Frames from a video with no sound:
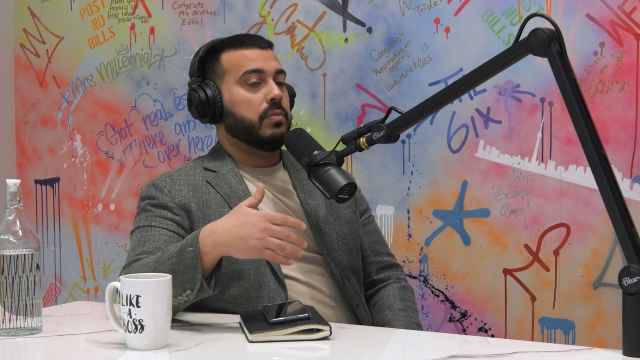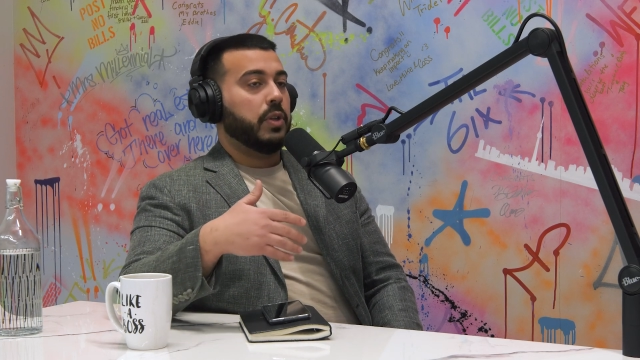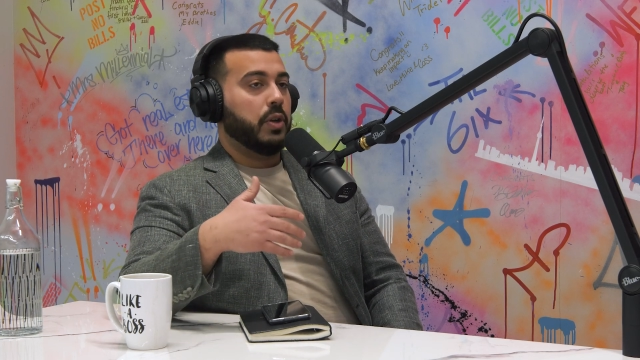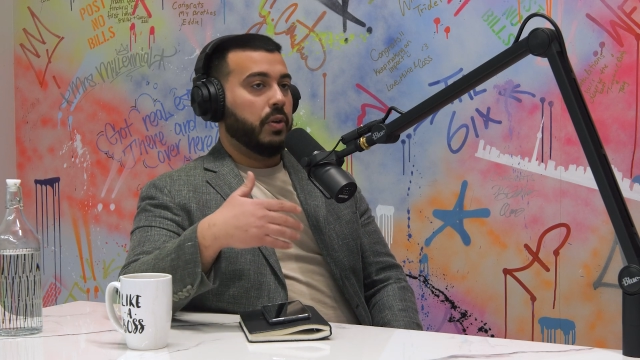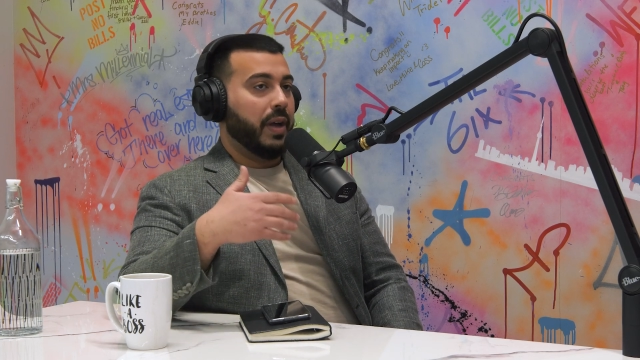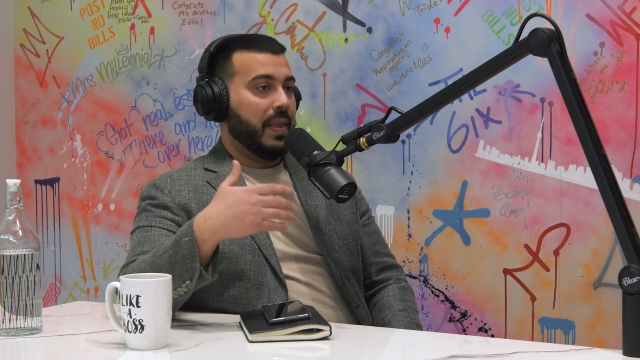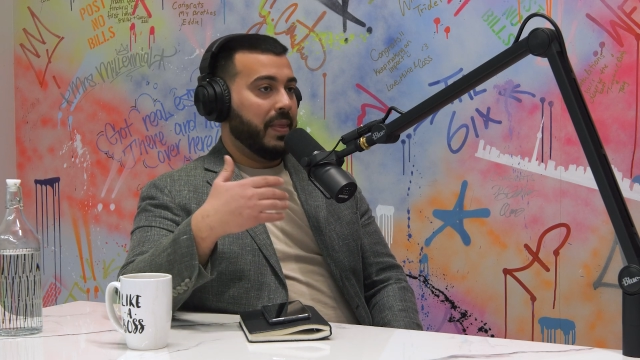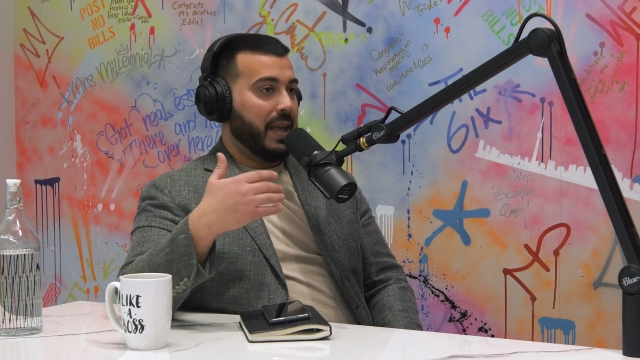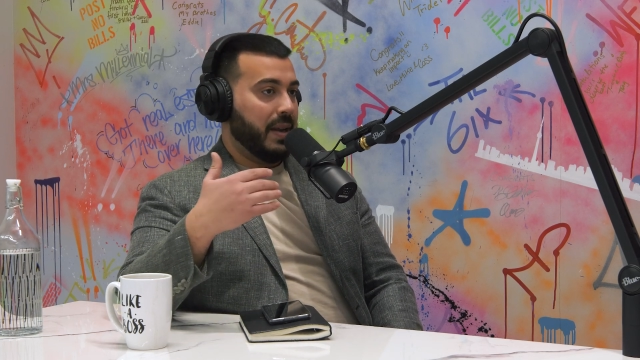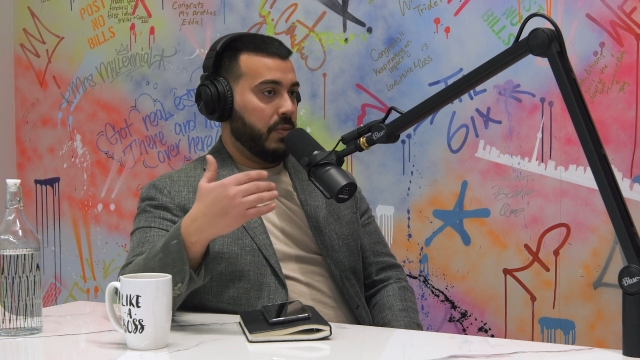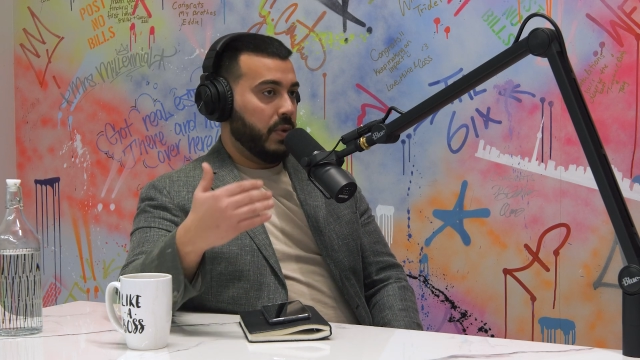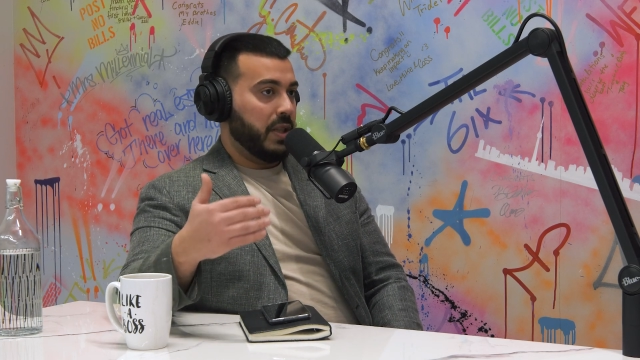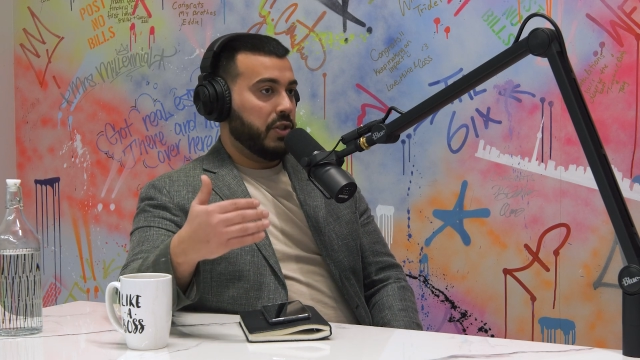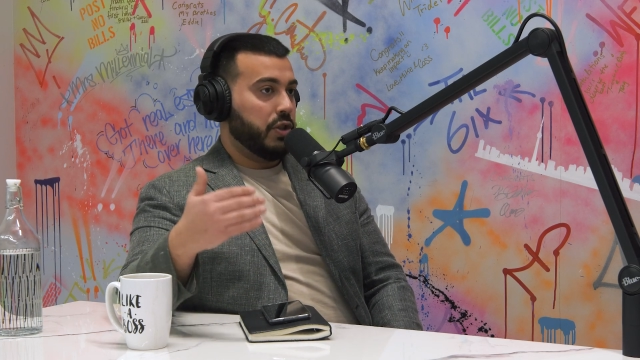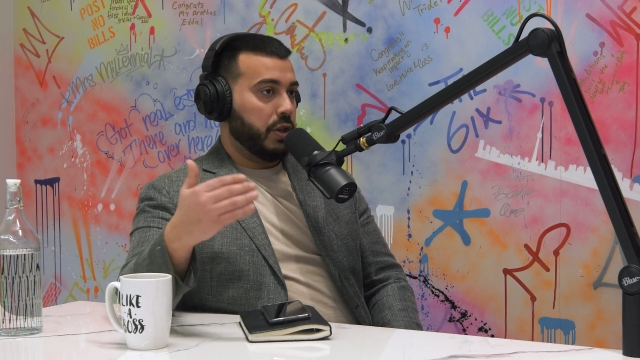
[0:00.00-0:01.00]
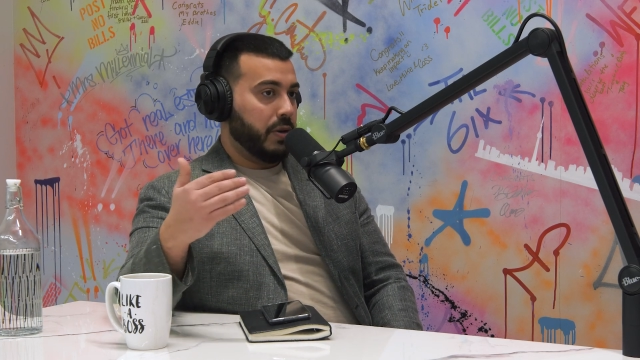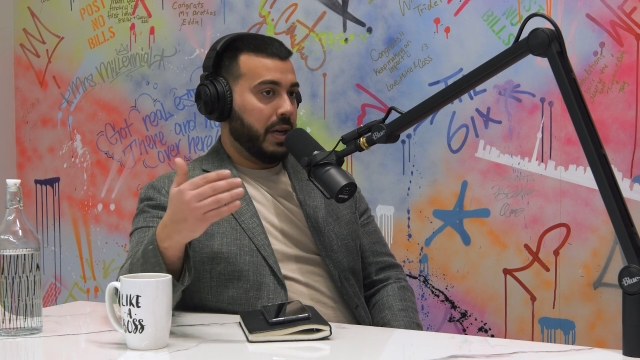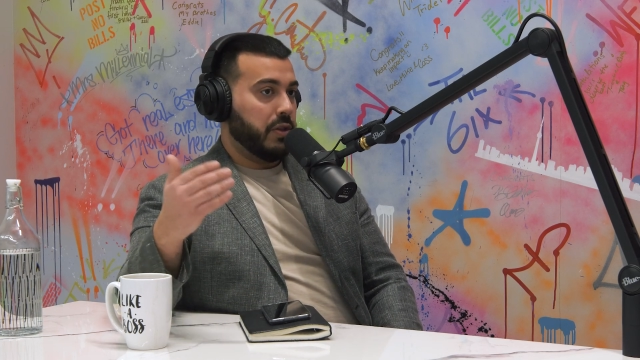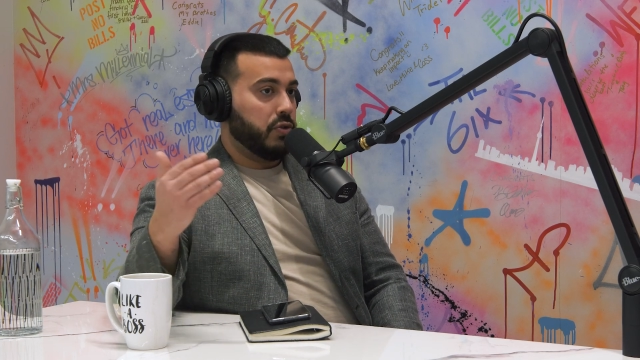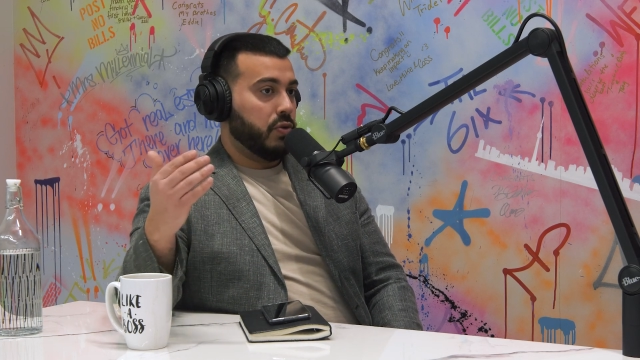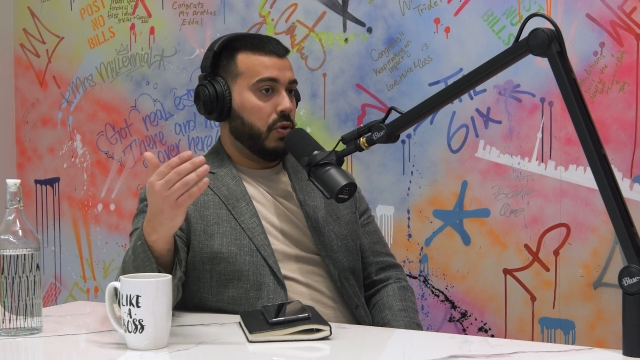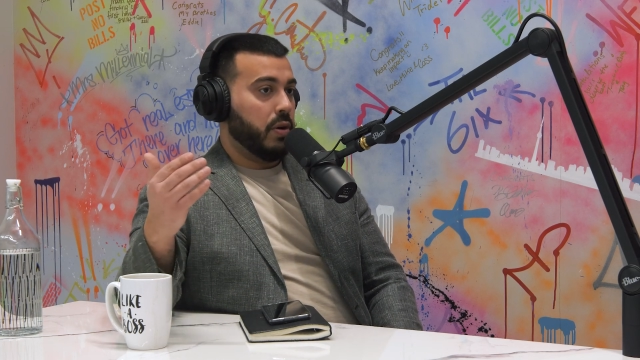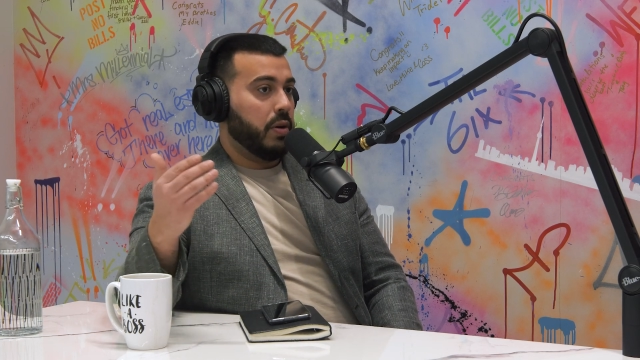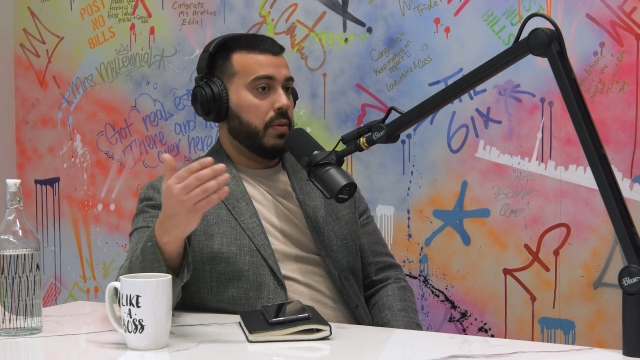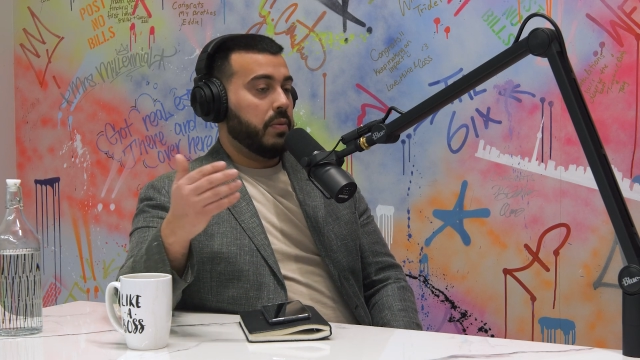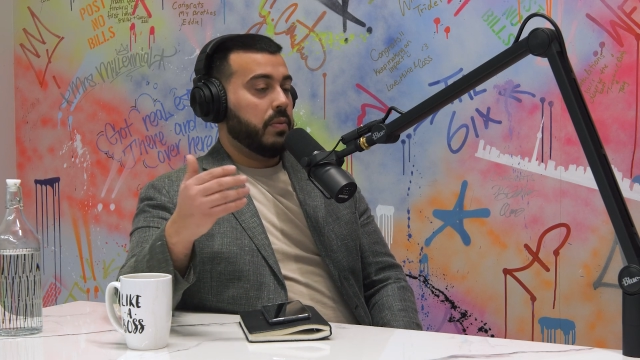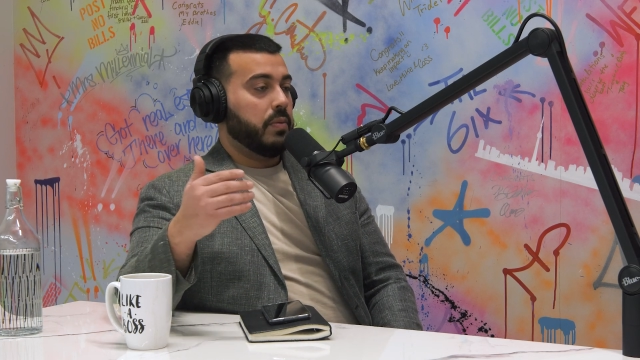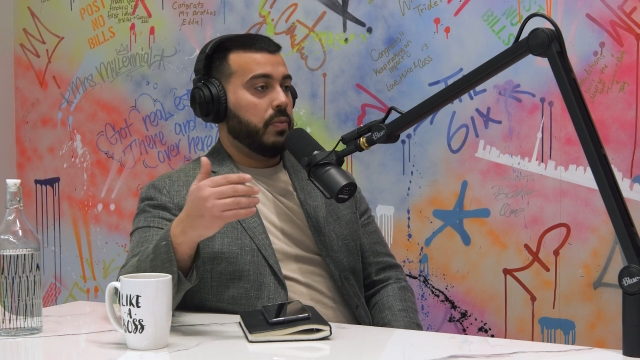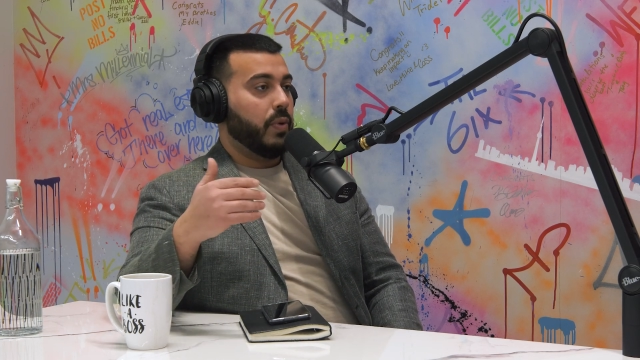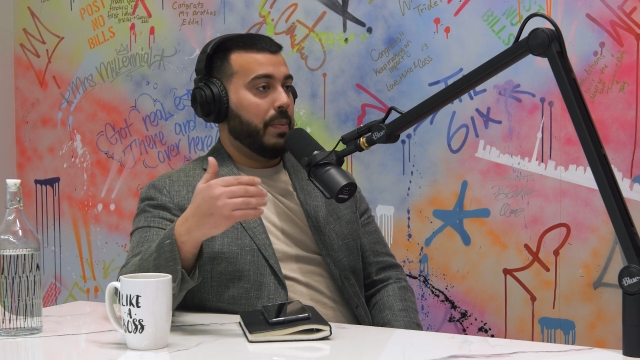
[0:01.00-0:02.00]
and then once your credit score
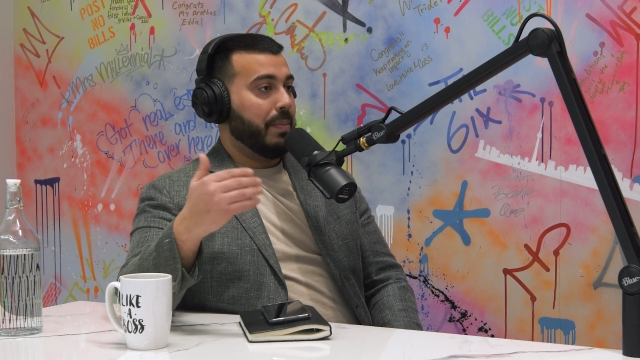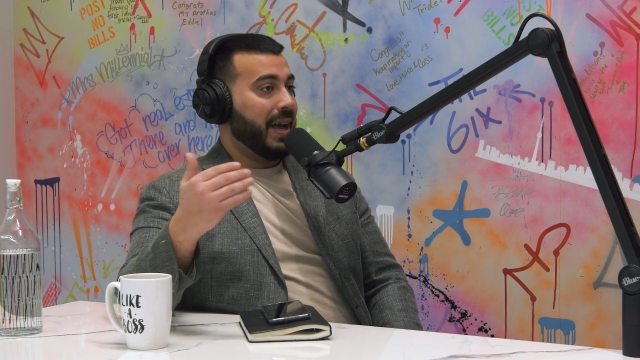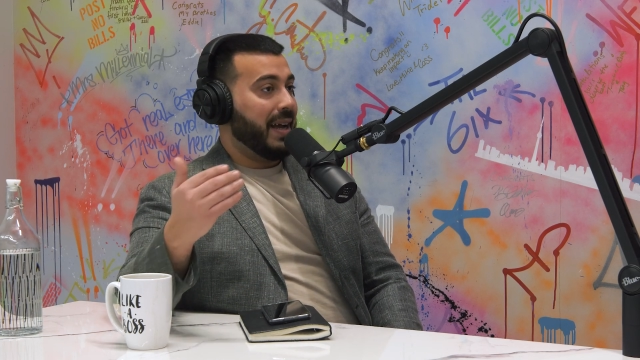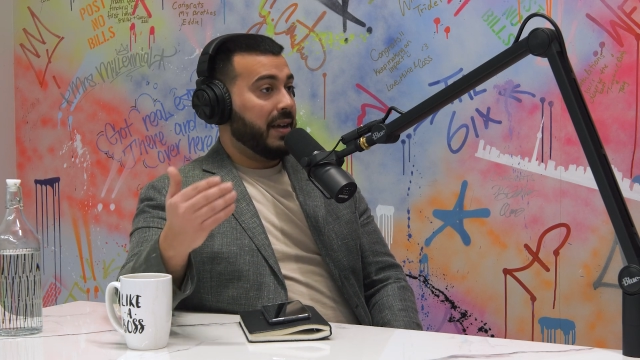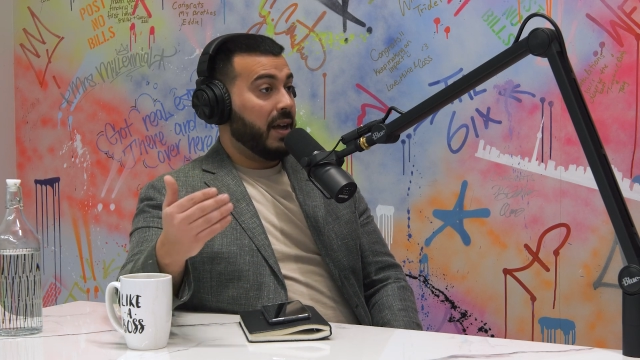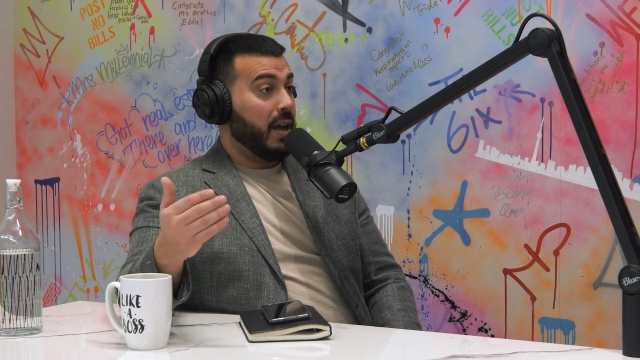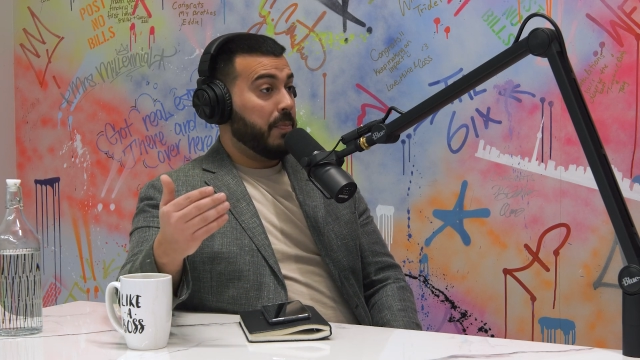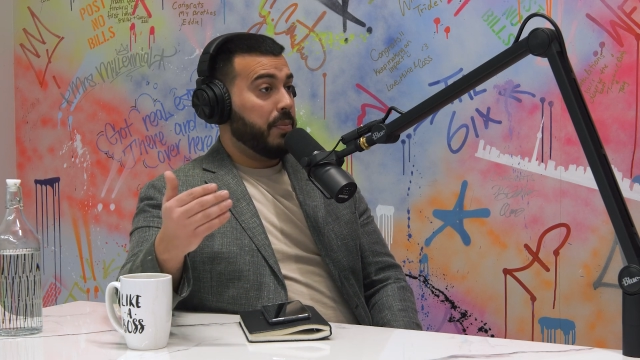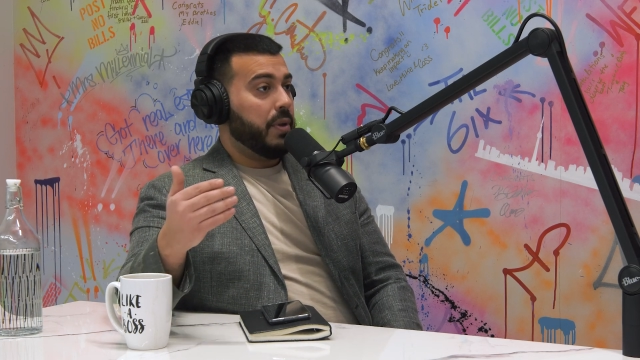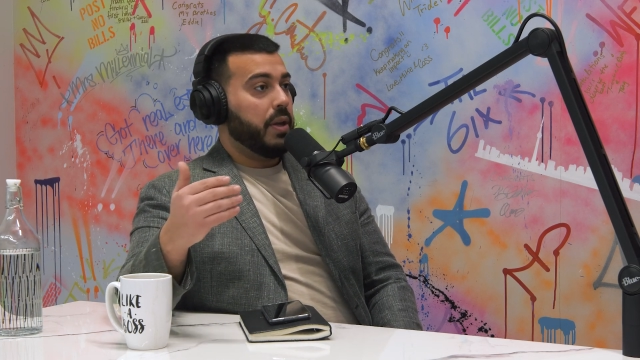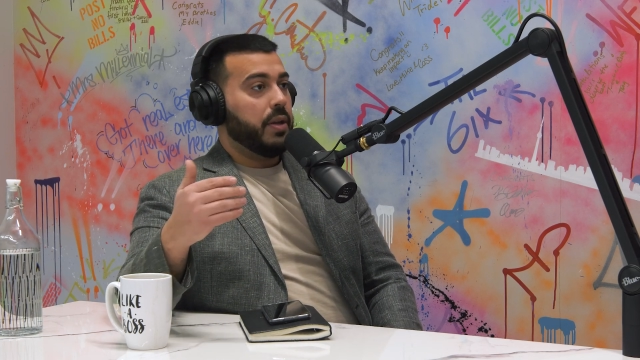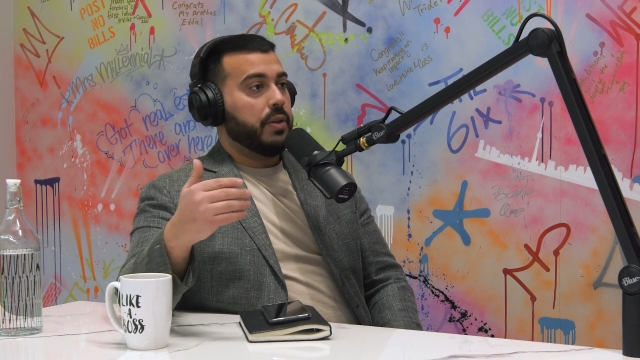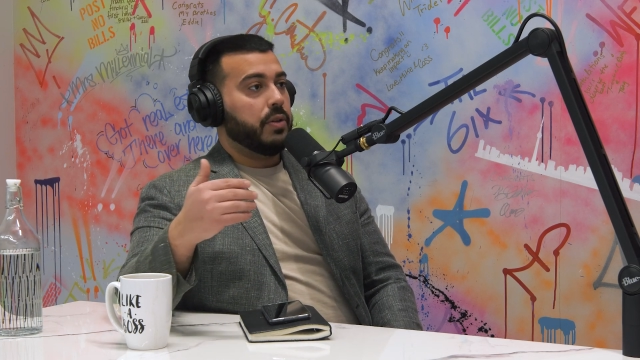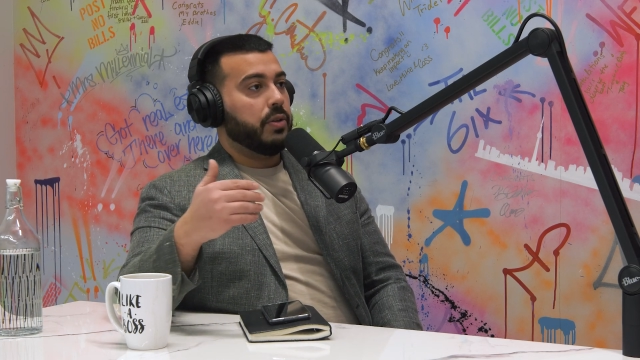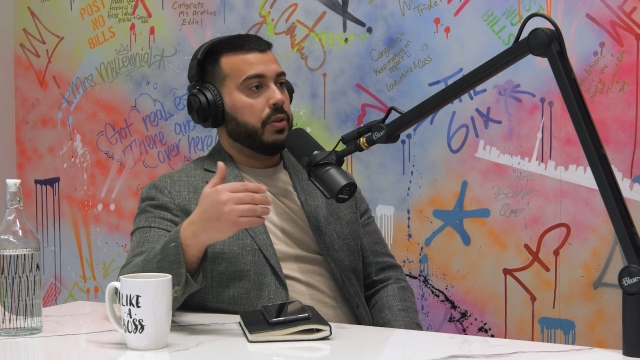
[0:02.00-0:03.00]
went back up,